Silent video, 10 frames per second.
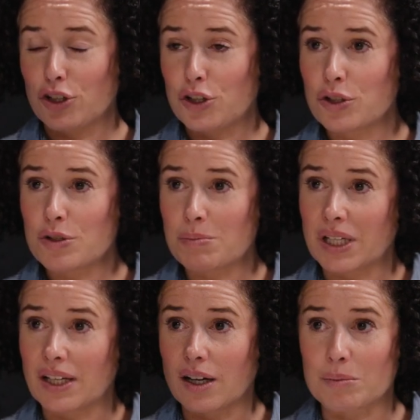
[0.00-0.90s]
could
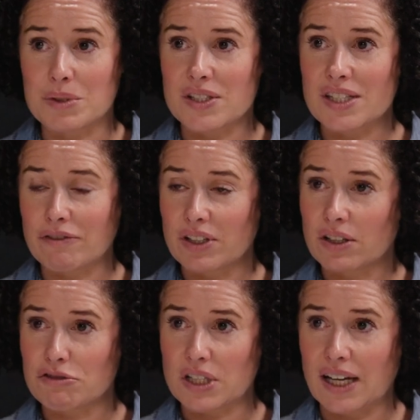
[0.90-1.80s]
be up to
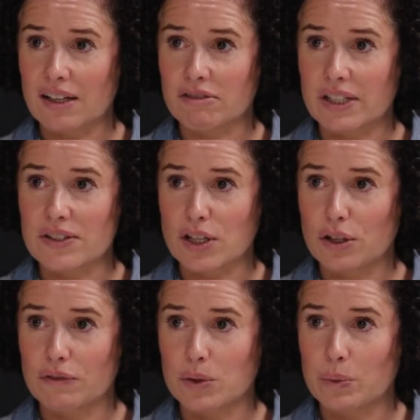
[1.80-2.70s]
700 calories
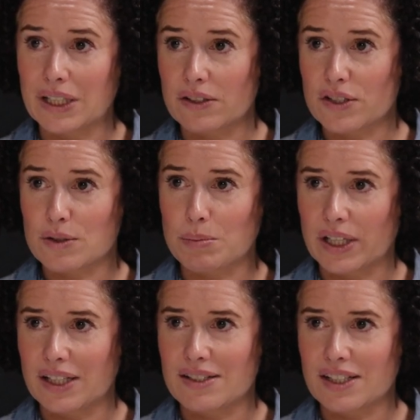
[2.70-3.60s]
over the week
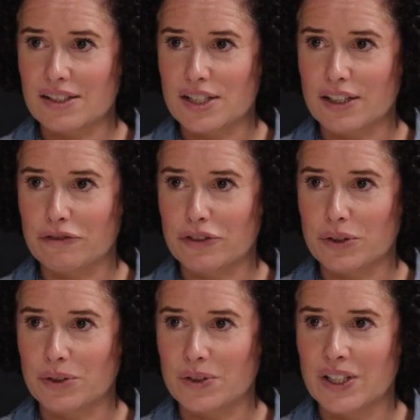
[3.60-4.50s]
despite eating the same food.